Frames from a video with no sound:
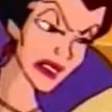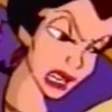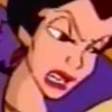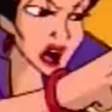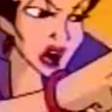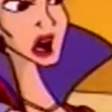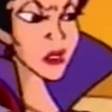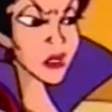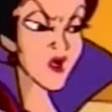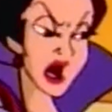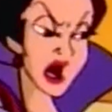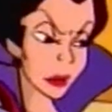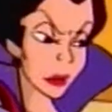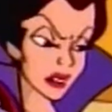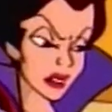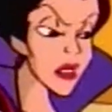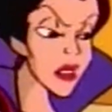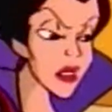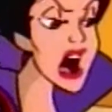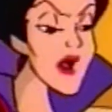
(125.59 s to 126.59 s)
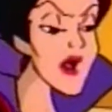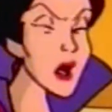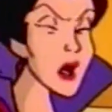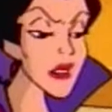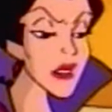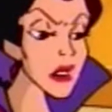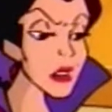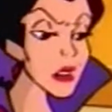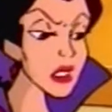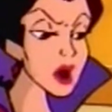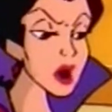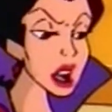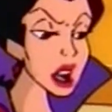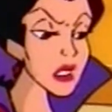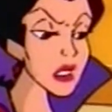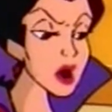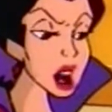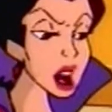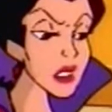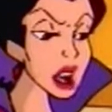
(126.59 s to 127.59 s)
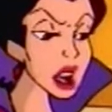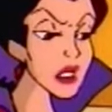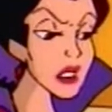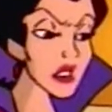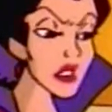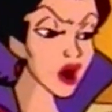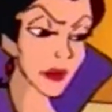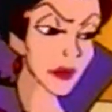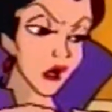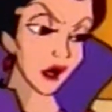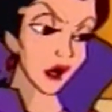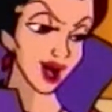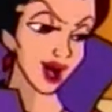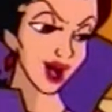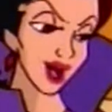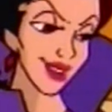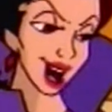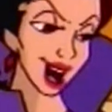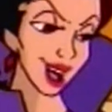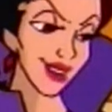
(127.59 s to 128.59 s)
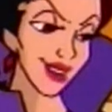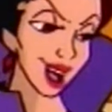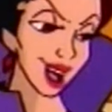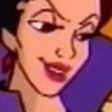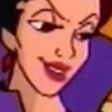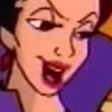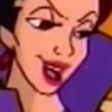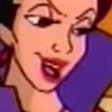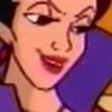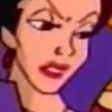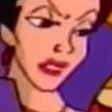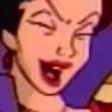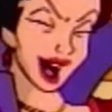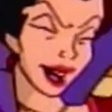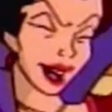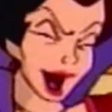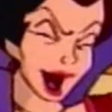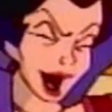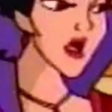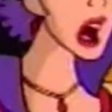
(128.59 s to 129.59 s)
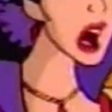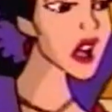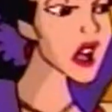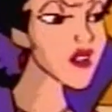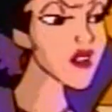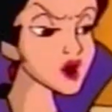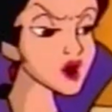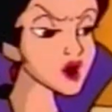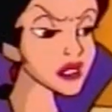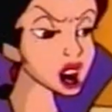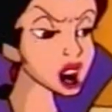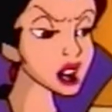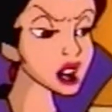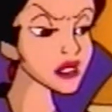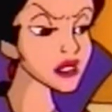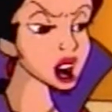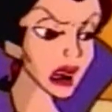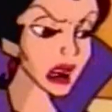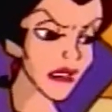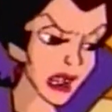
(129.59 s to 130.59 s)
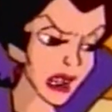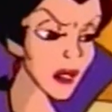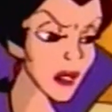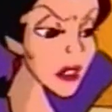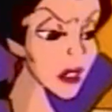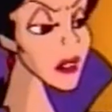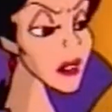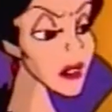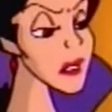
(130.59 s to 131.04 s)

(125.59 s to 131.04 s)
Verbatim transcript: take her back to the tower. We'll wait a few more days and see if she's ready to talk then.